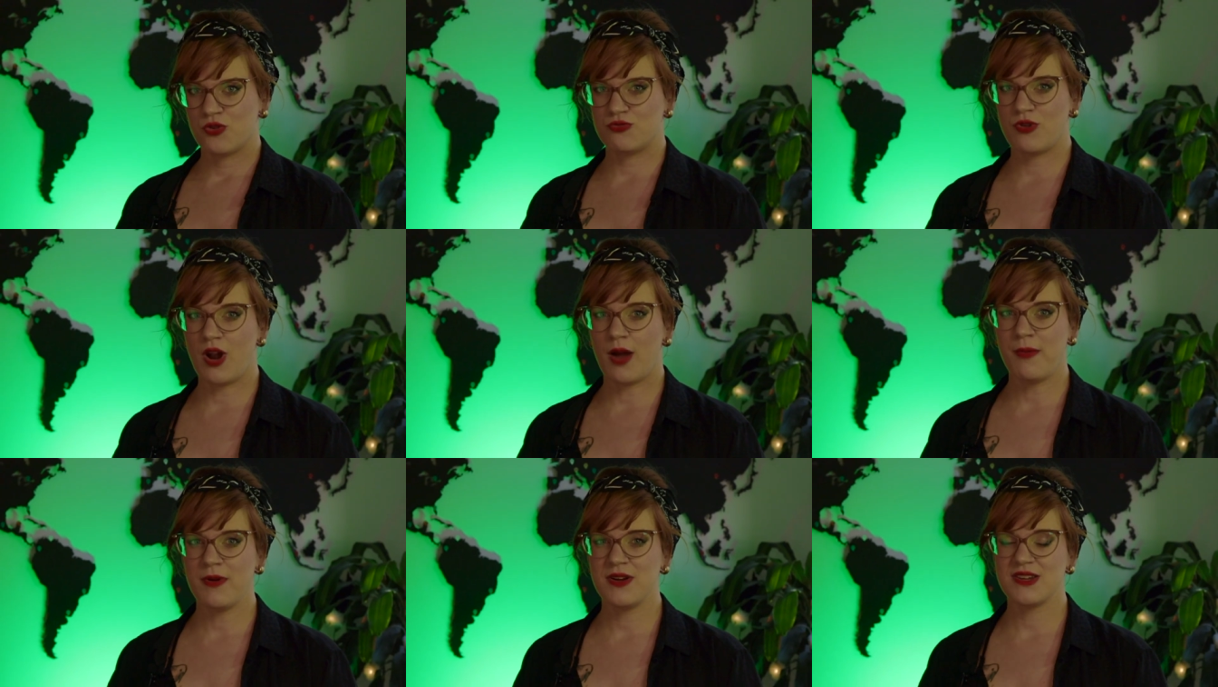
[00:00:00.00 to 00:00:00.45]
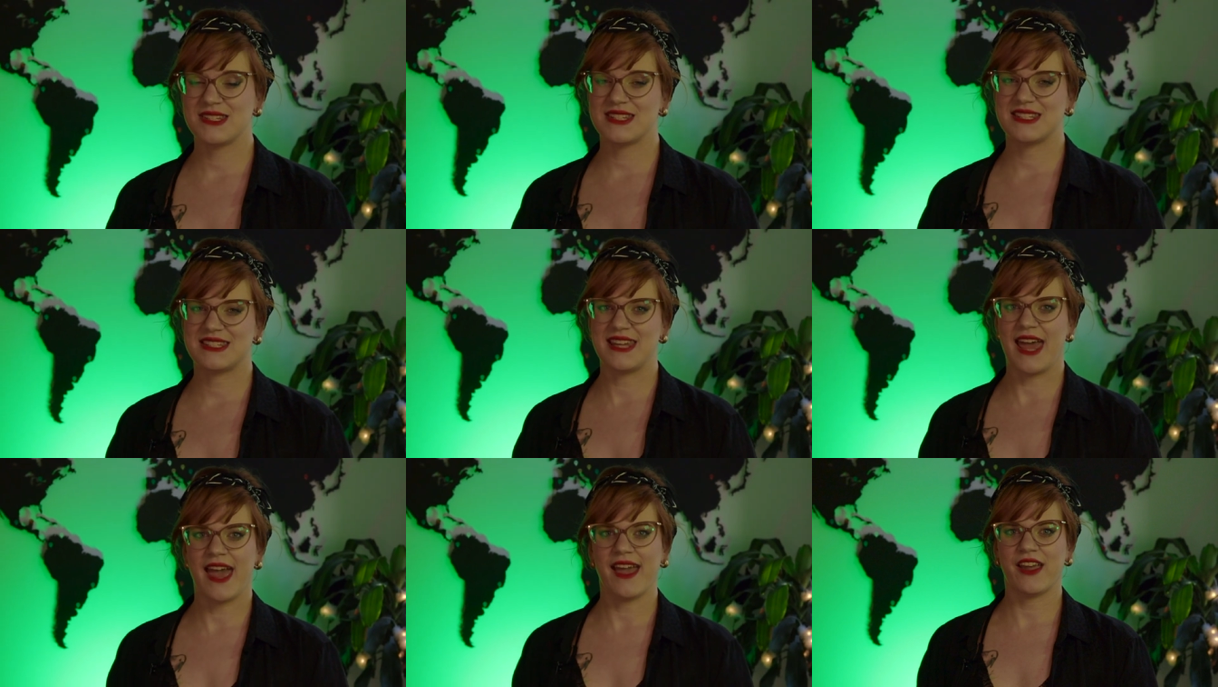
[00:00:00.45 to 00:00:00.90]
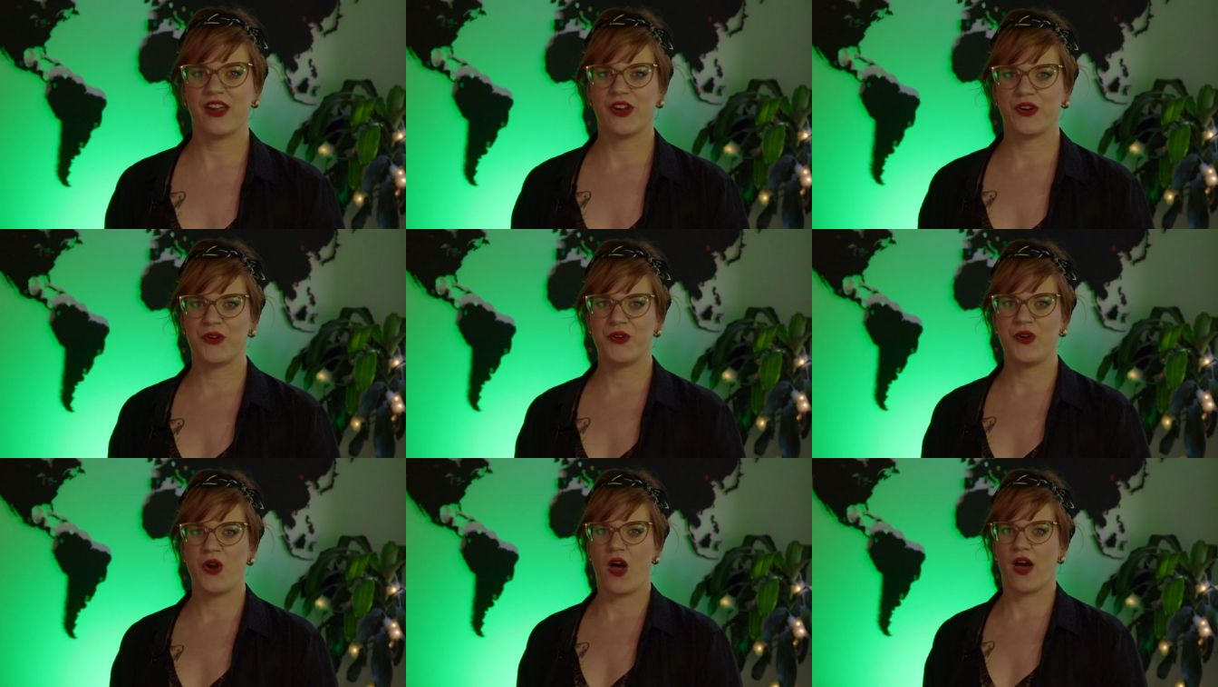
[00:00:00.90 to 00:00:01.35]
Robbers attack
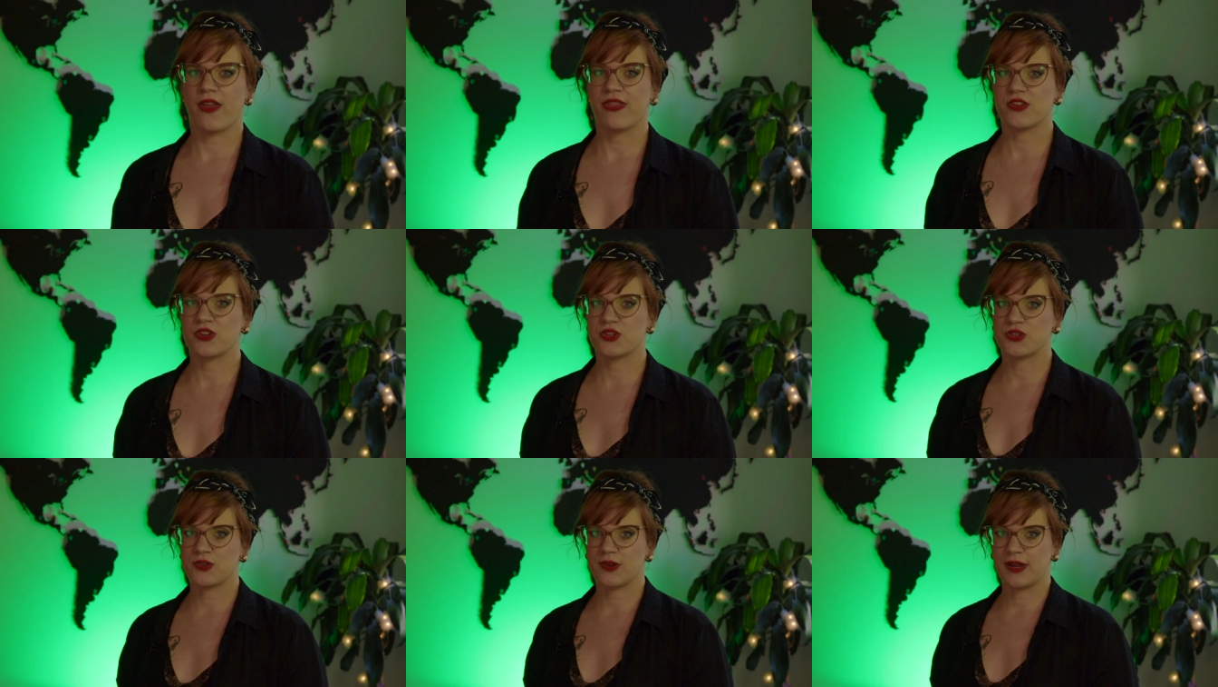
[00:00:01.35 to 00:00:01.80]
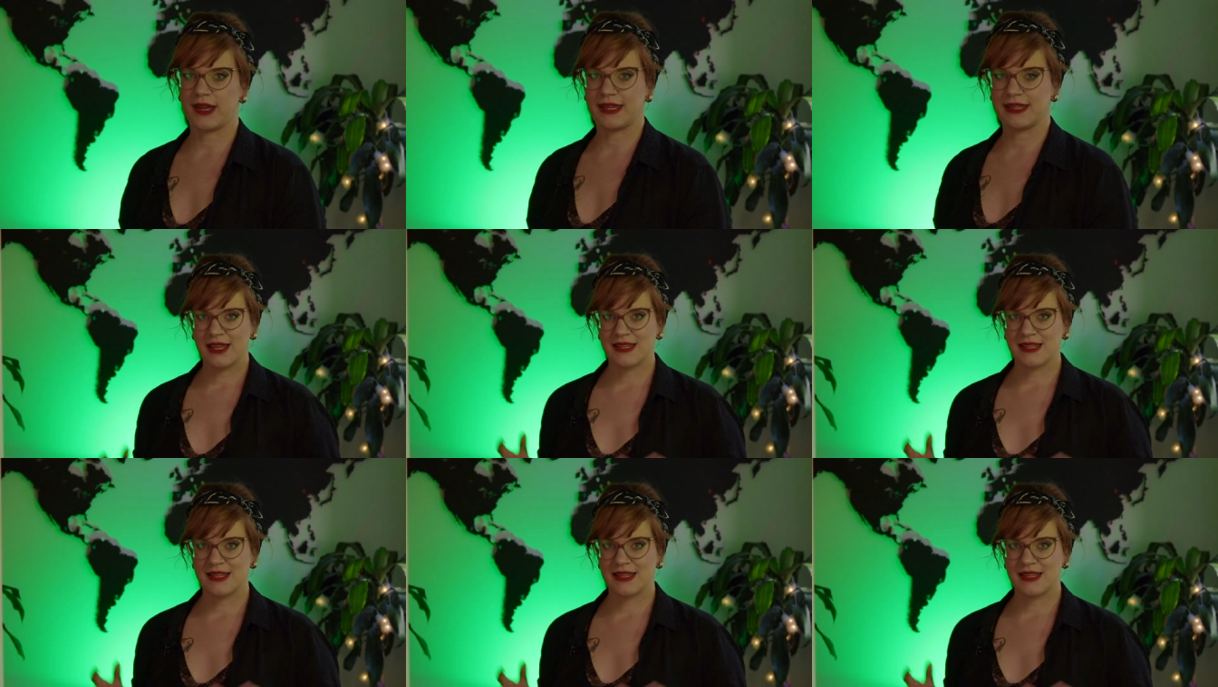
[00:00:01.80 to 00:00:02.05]
her on the train.